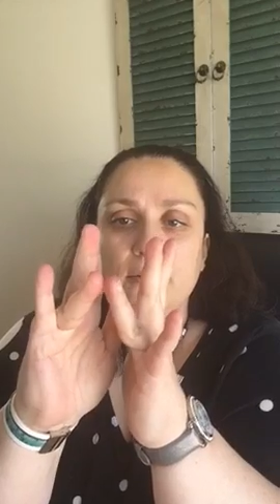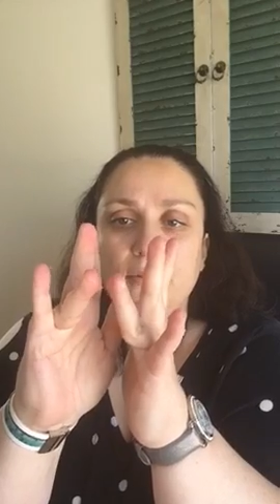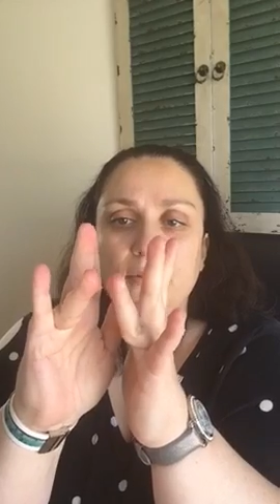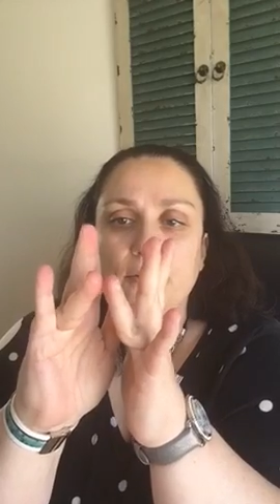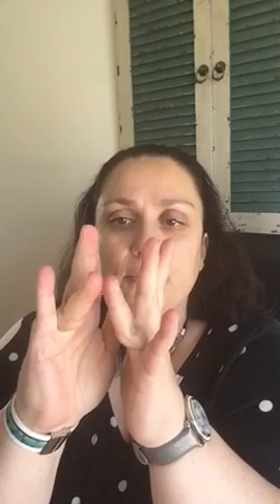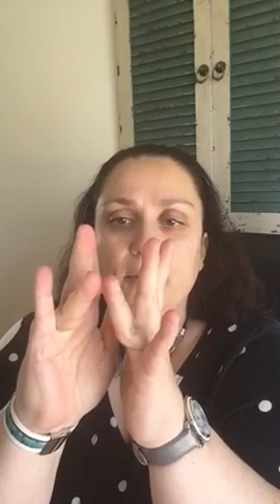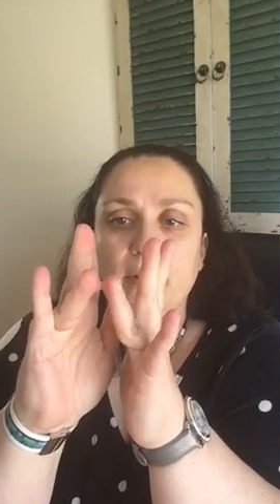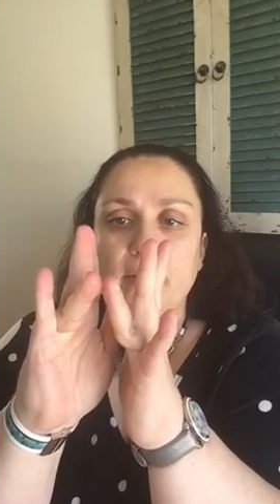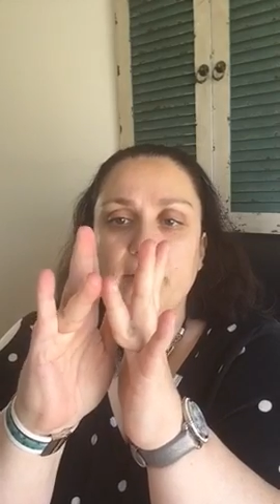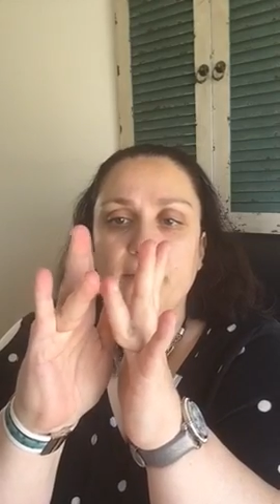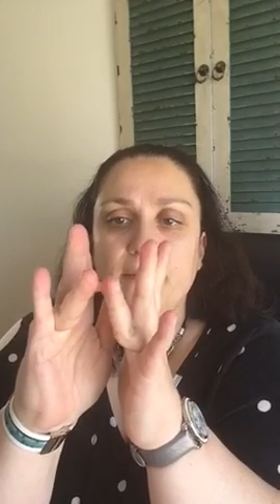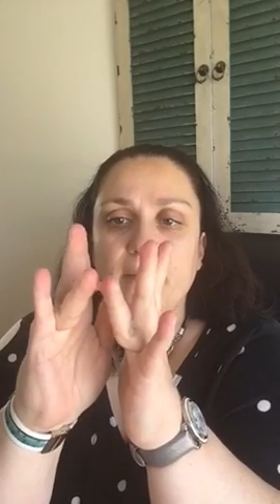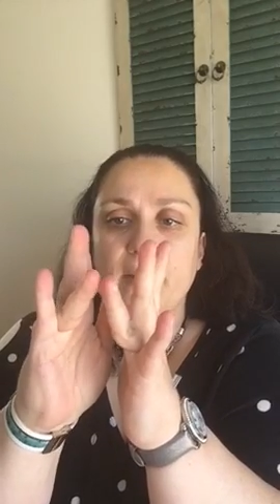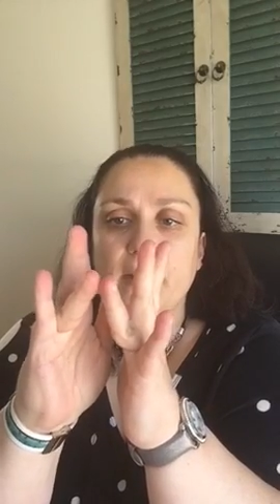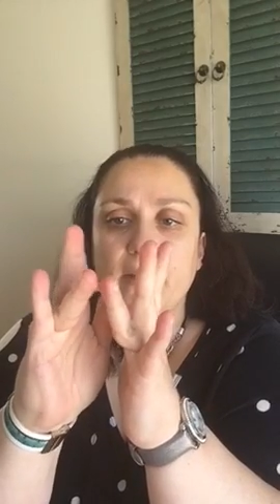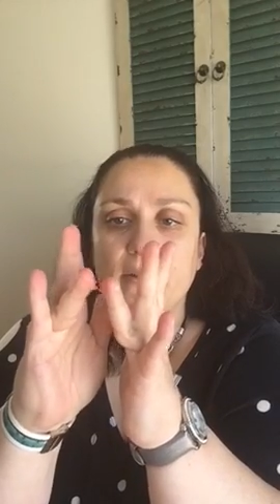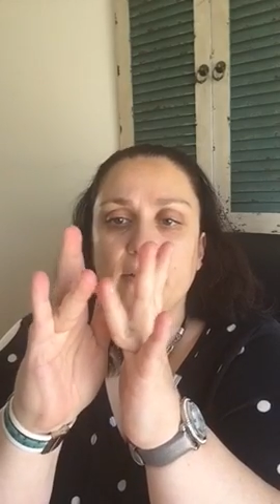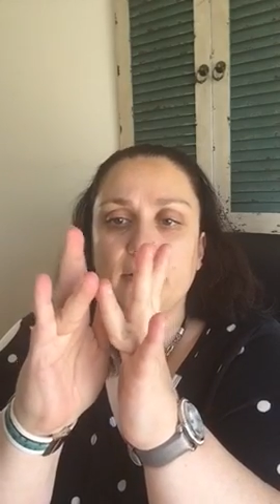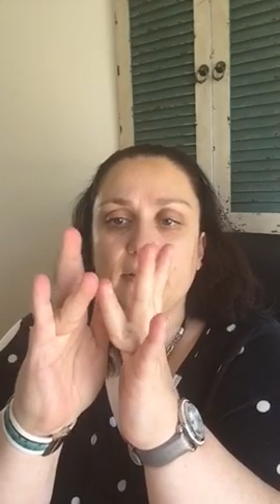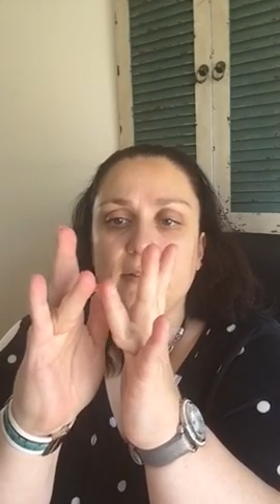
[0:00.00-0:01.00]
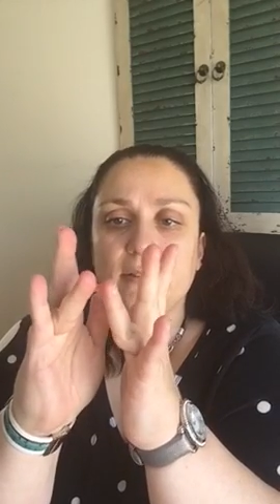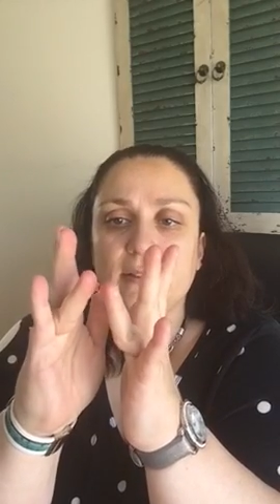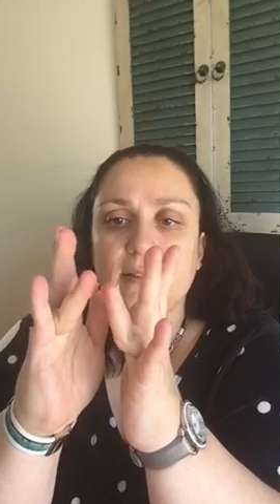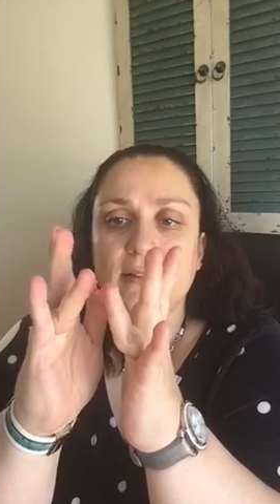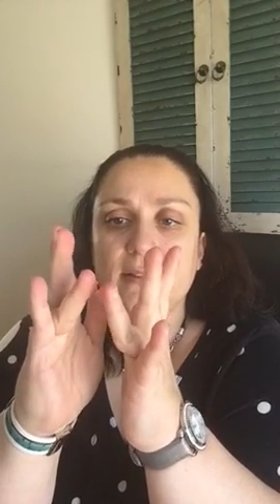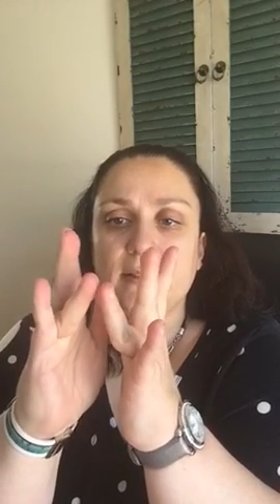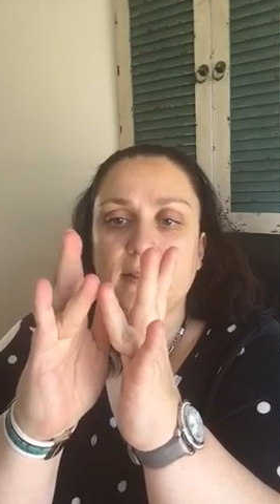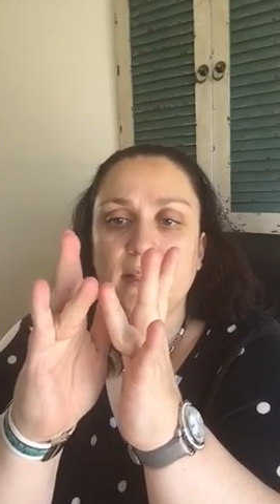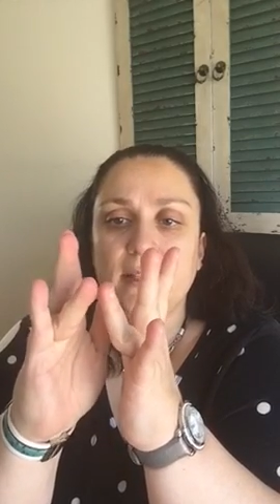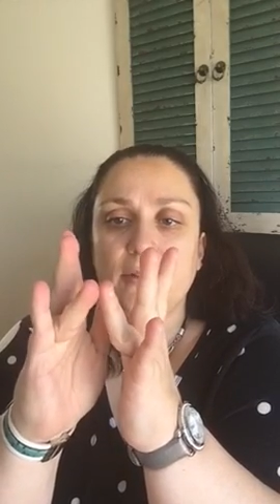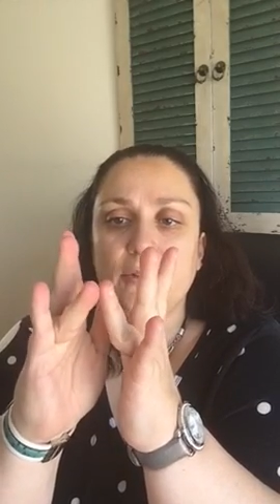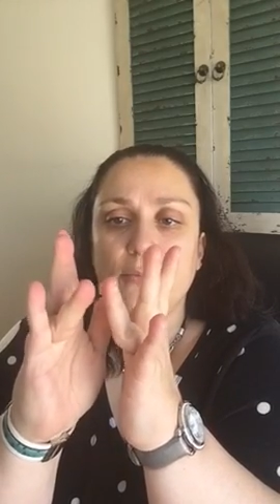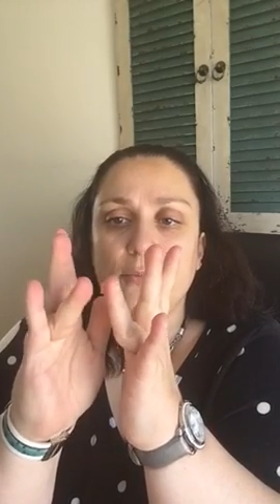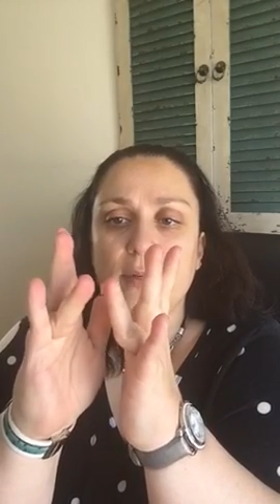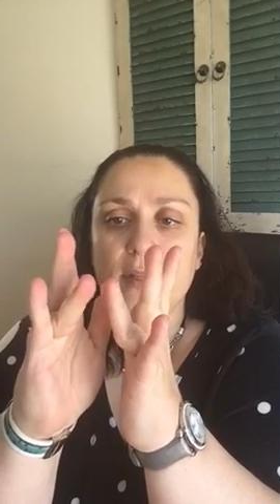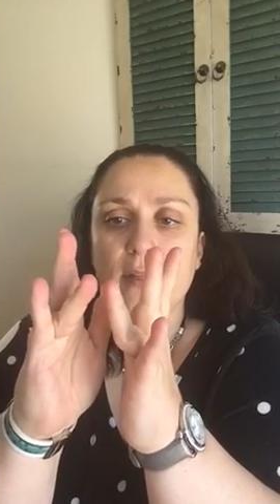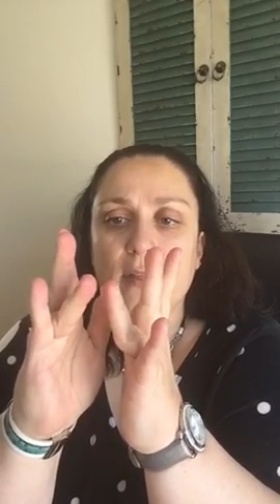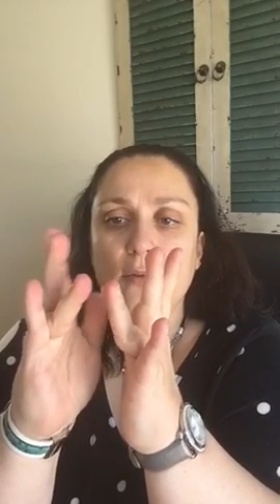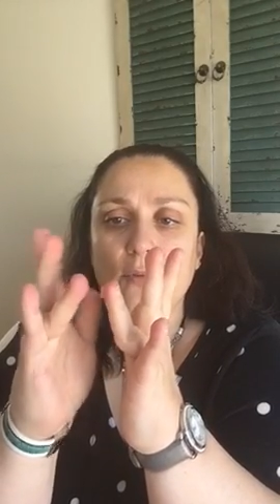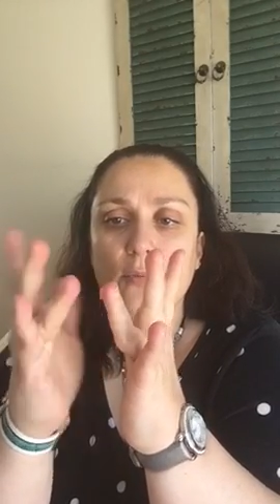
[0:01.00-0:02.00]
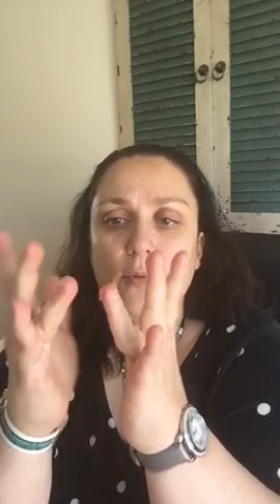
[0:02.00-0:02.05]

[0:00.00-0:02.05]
the ring fingers, and the reason